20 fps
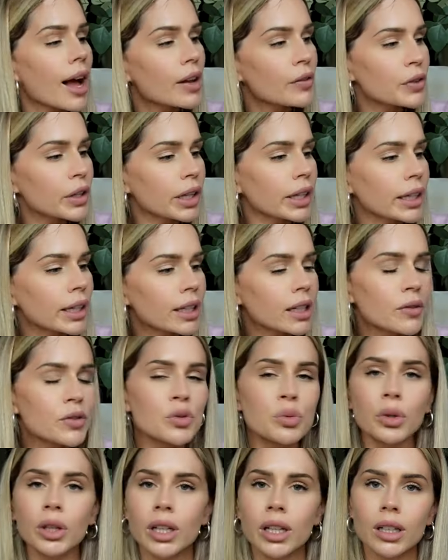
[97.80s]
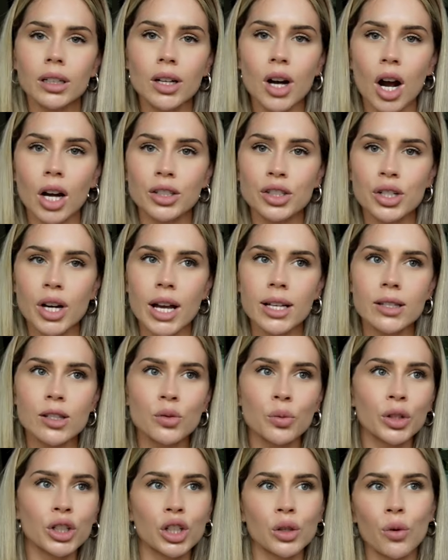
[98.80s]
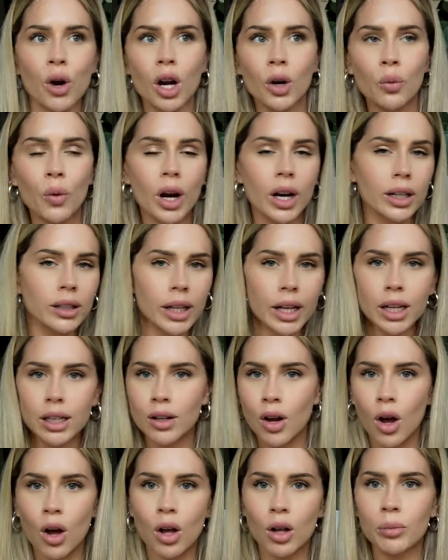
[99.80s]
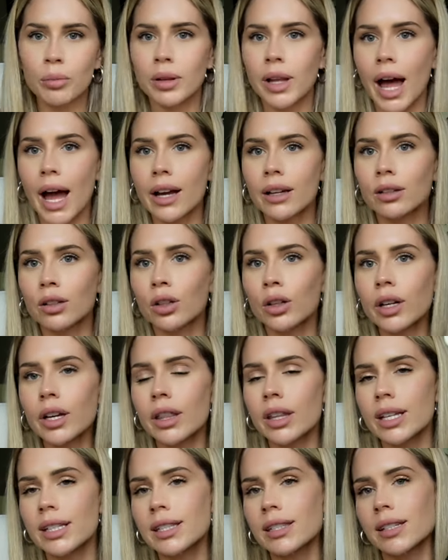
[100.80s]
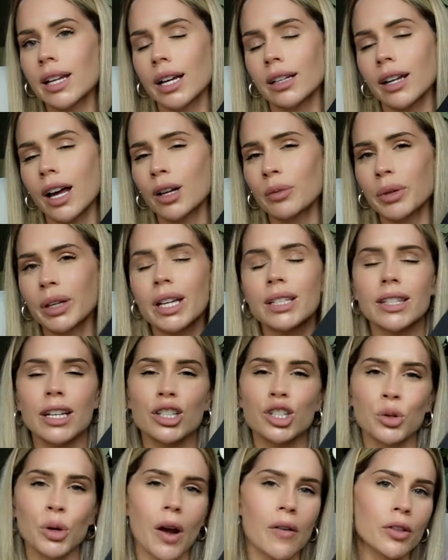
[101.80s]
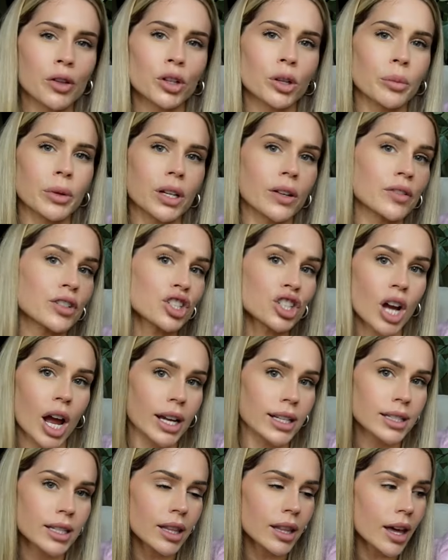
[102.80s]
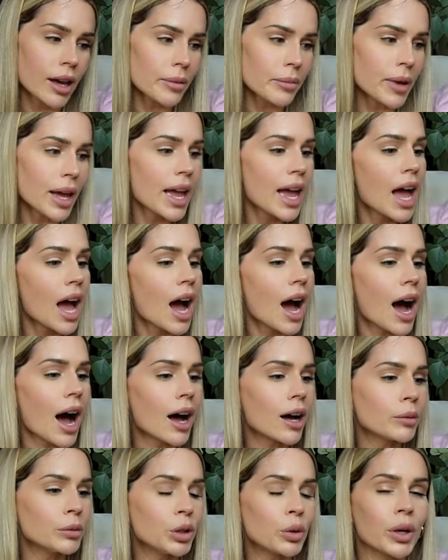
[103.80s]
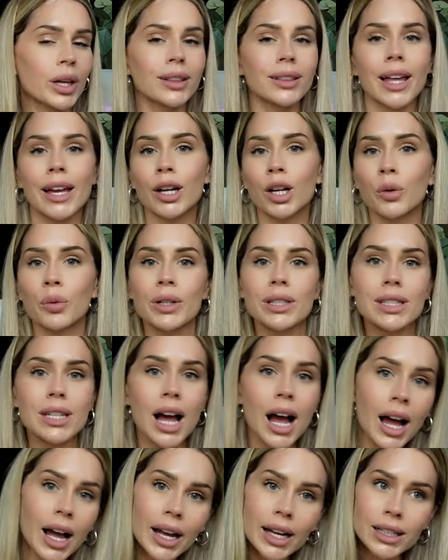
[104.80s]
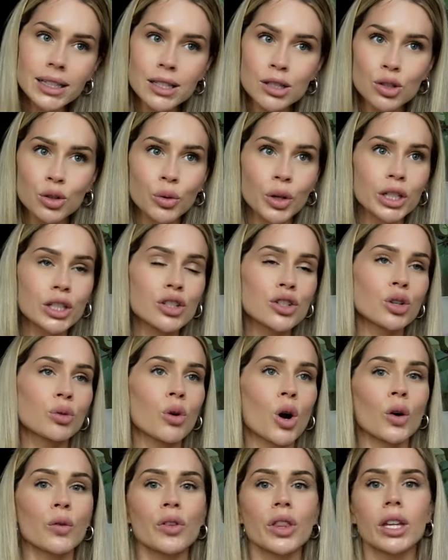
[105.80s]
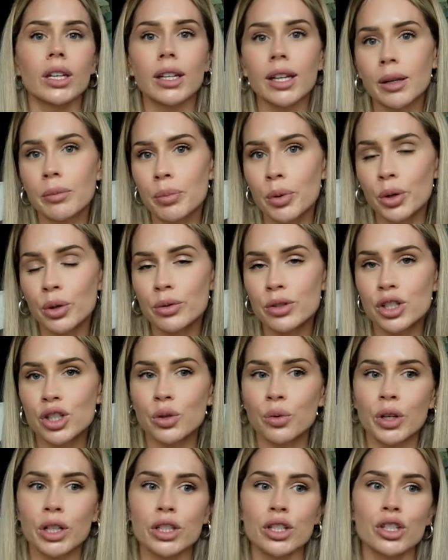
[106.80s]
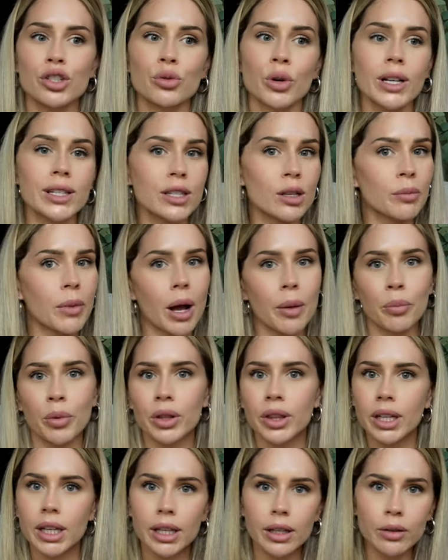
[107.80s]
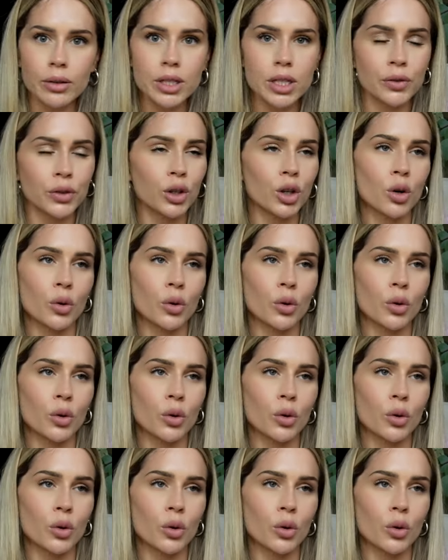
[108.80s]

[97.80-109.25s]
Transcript: I feel like it gives really good contrast. So when you are wearing like an all black look, these stand out because they do have a little bit of a shine to them. Um, you can layer with tights. You can do over the knee boots. You can dress them up with heels if you're